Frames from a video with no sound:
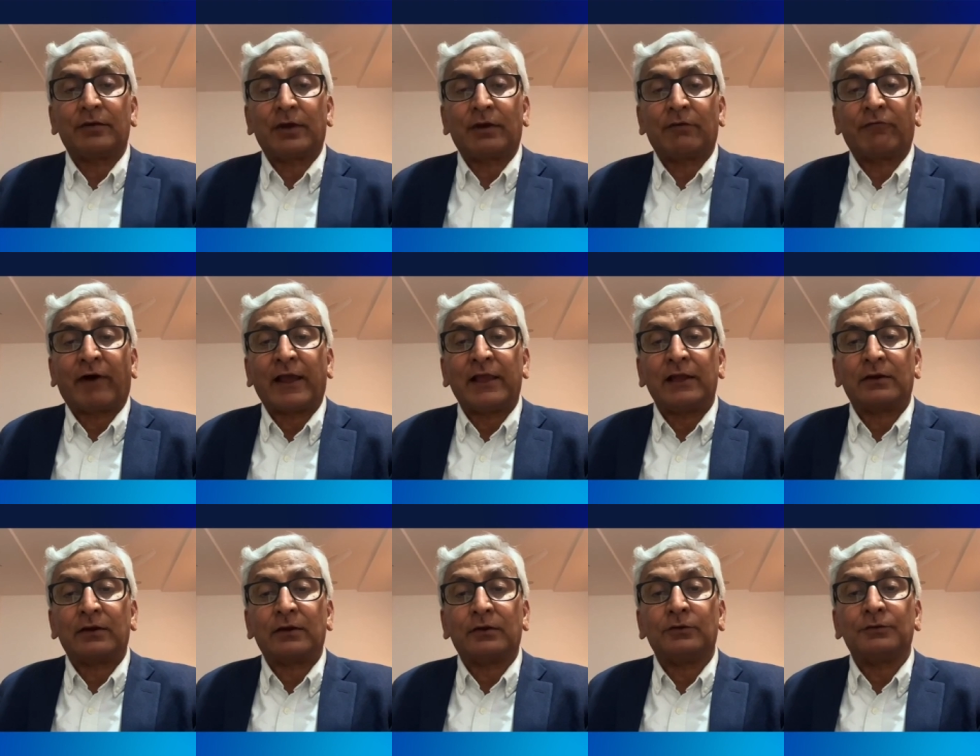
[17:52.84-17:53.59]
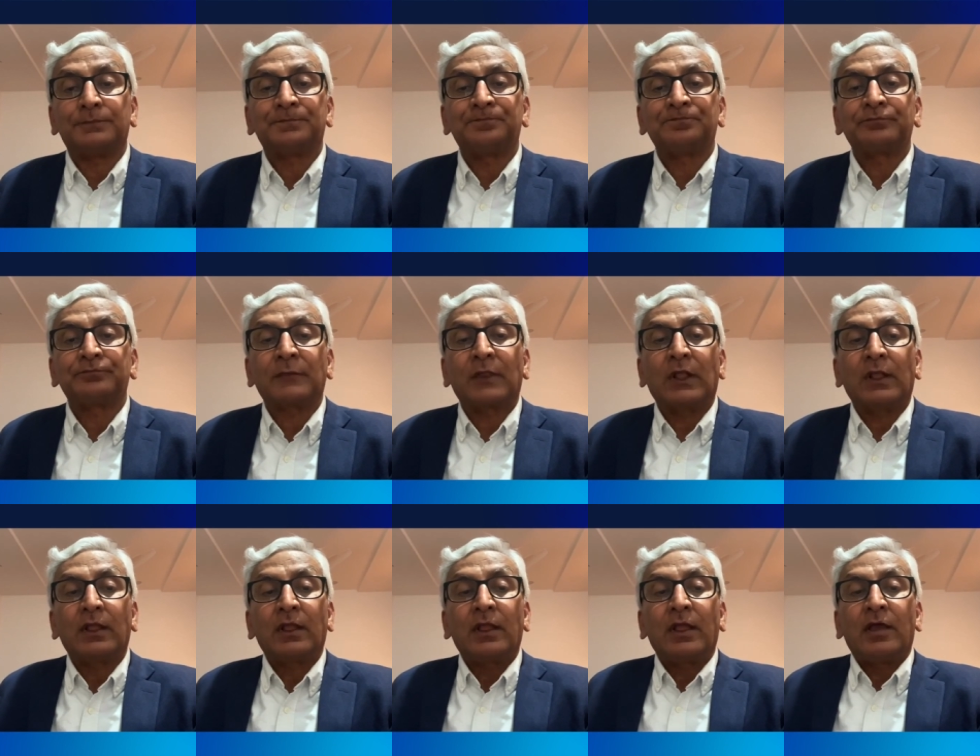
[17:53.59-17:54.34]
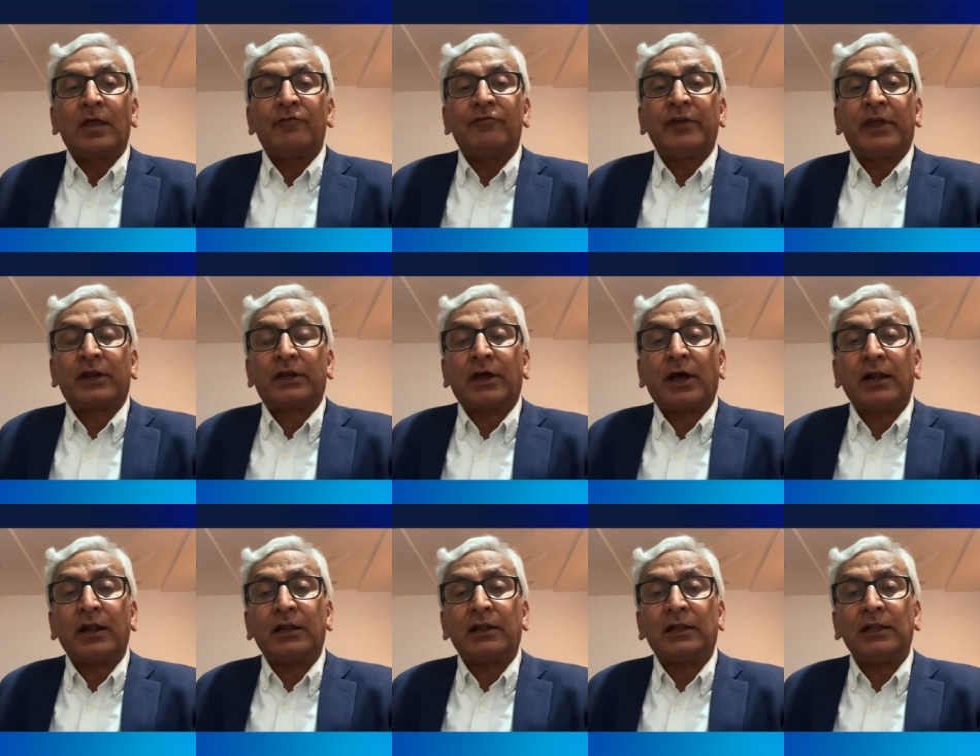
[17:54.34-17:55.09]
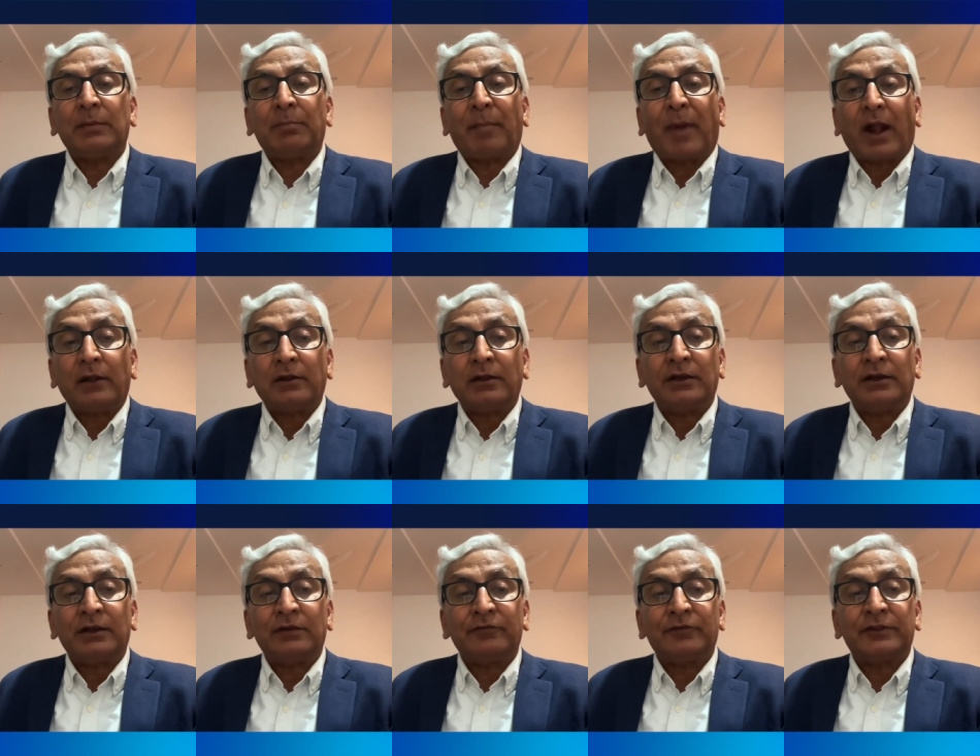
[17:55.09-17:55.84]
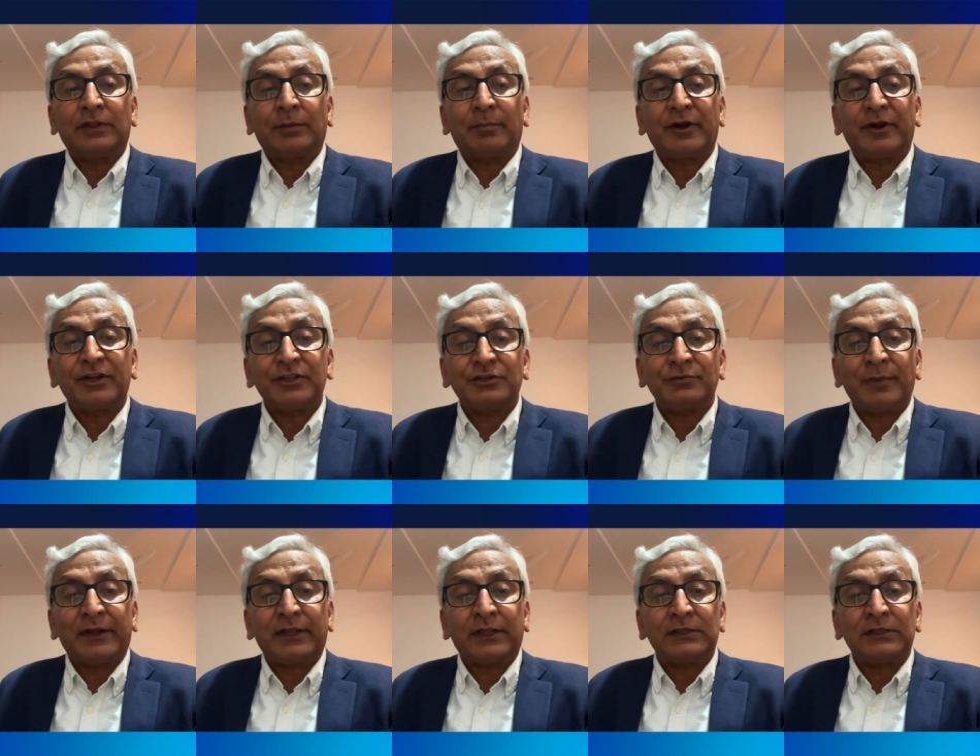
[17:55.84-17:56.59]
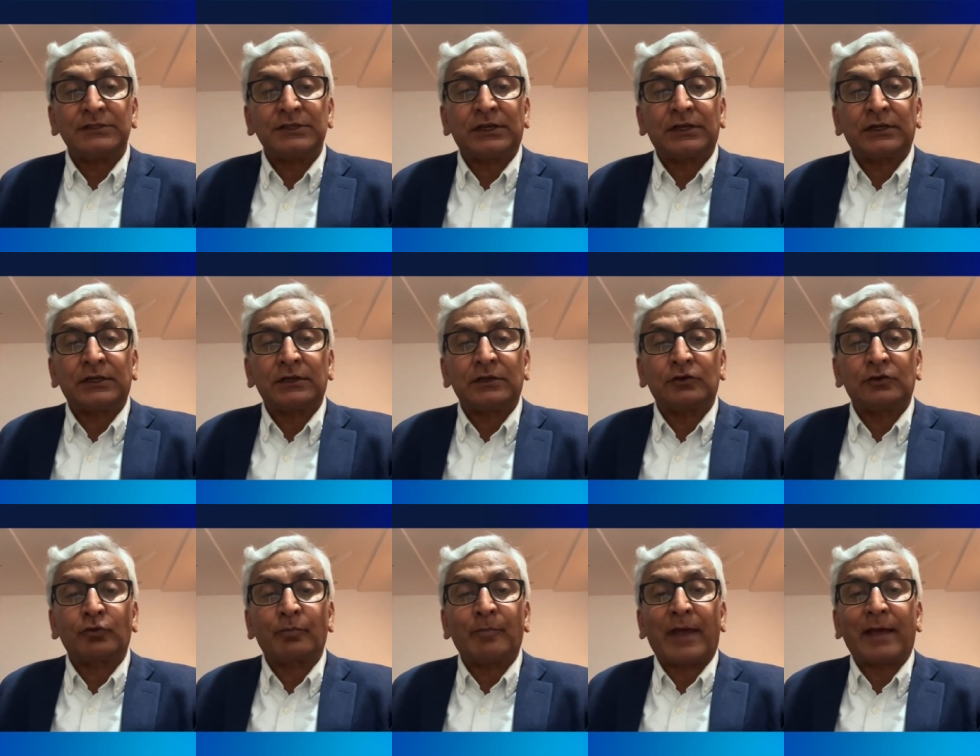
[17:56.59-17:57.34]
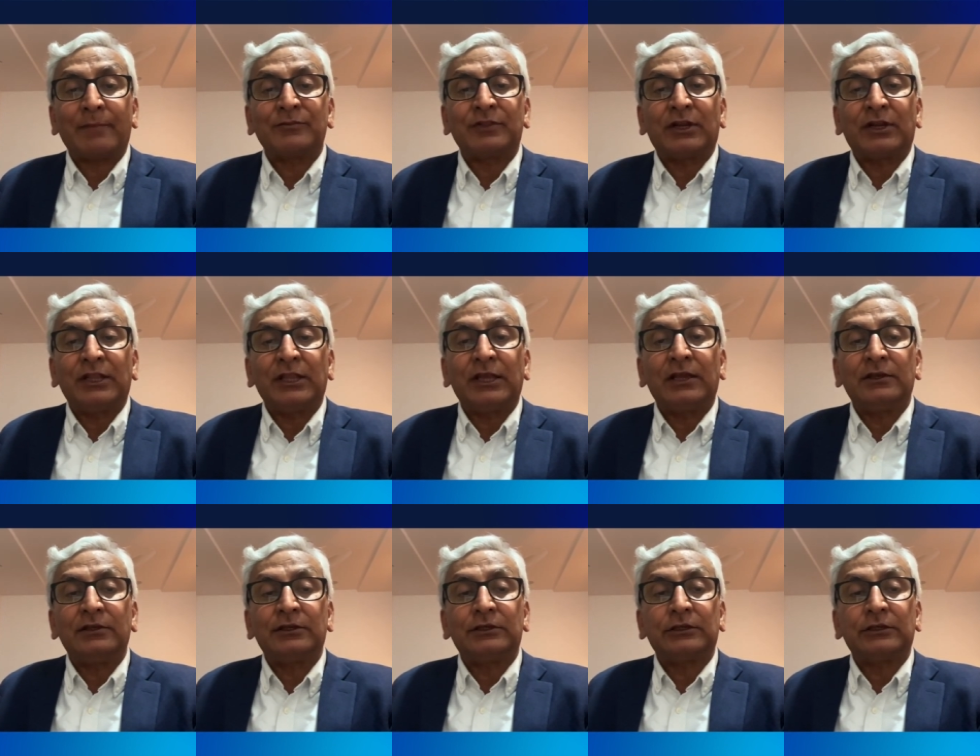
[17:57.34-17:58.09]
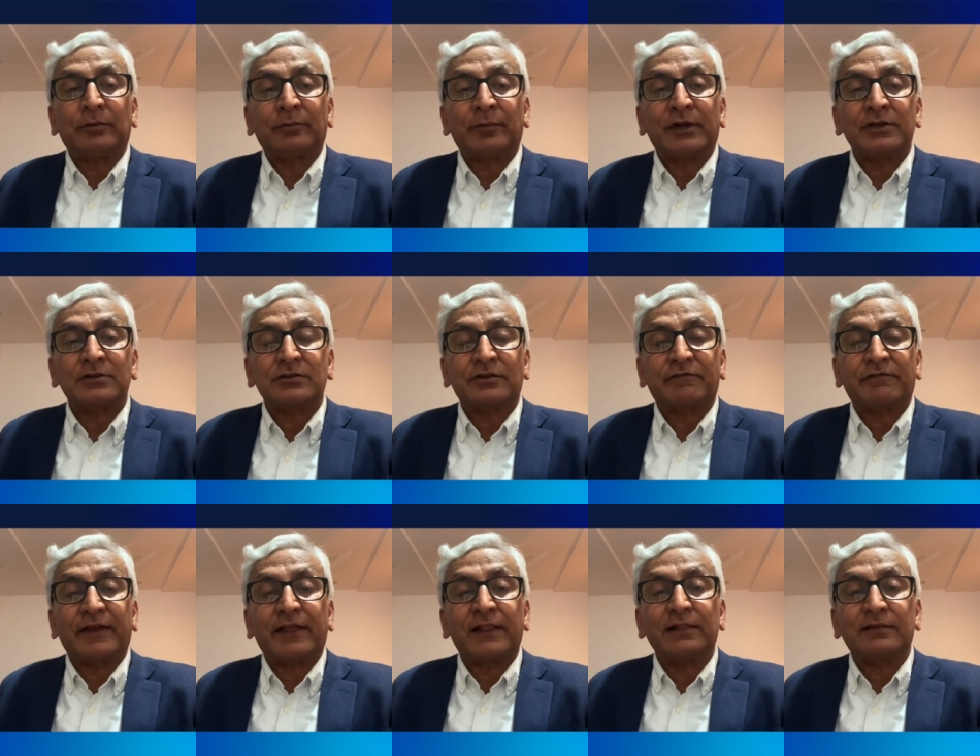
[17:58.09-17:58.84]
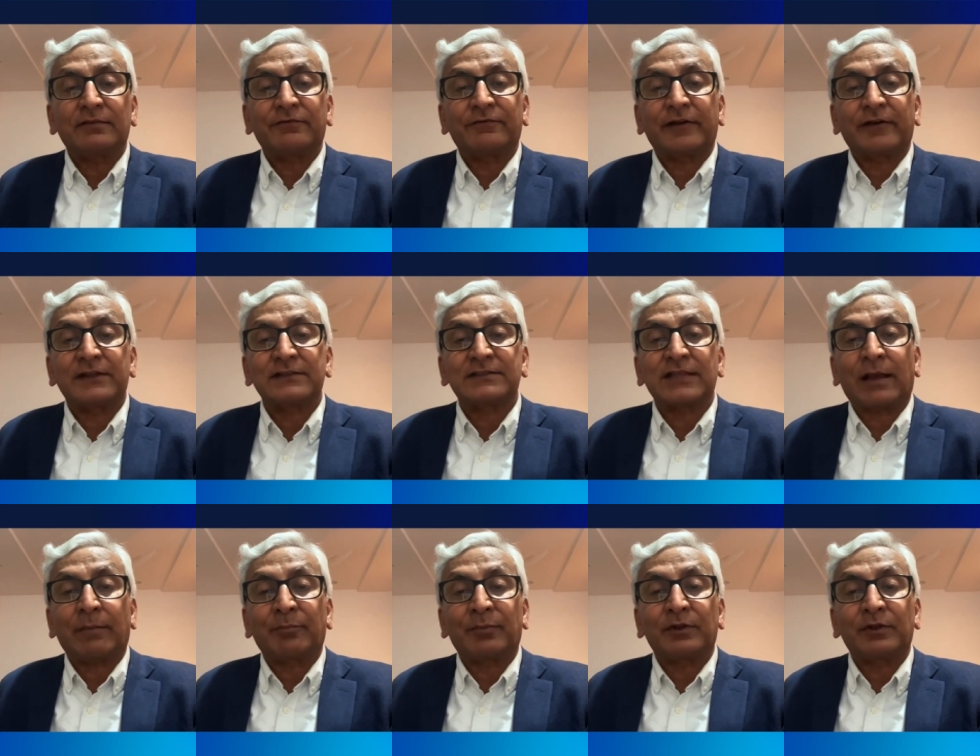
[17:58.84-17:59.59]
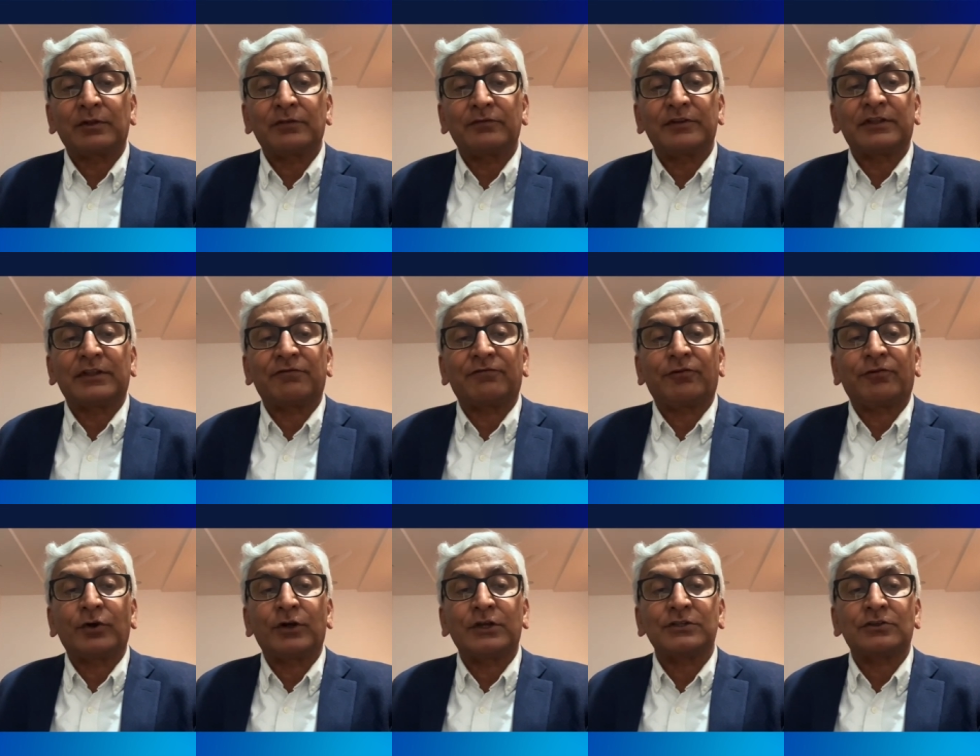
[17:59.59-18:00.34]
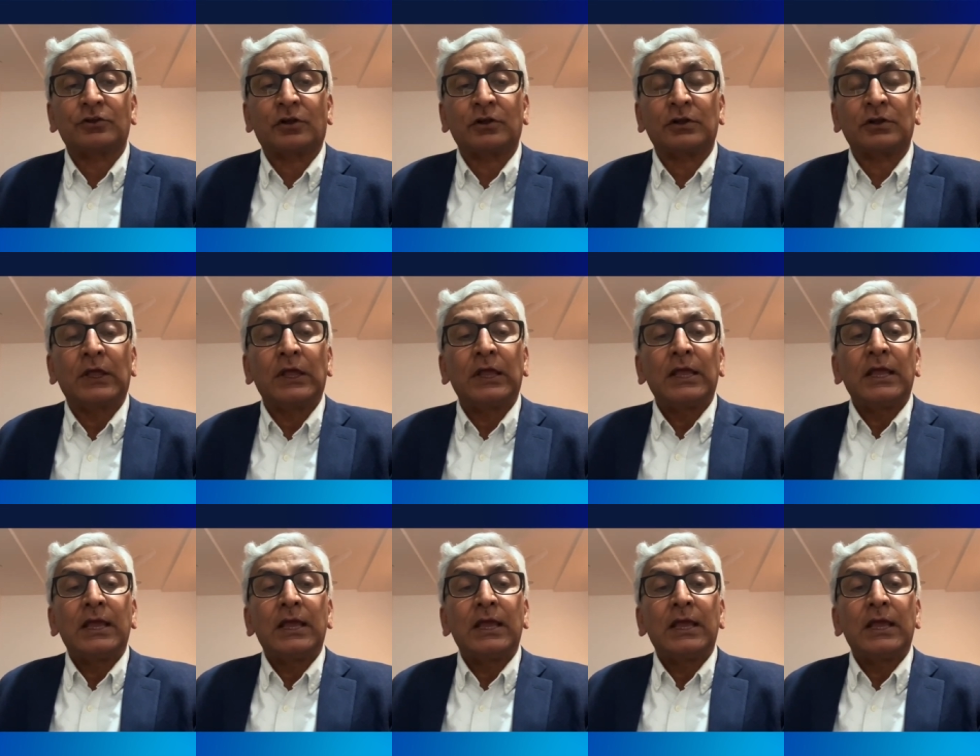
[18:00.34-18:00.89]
a while ago. We are currently partnering with the British Medical Journal to map the legal determinants of health, for example, with a focus on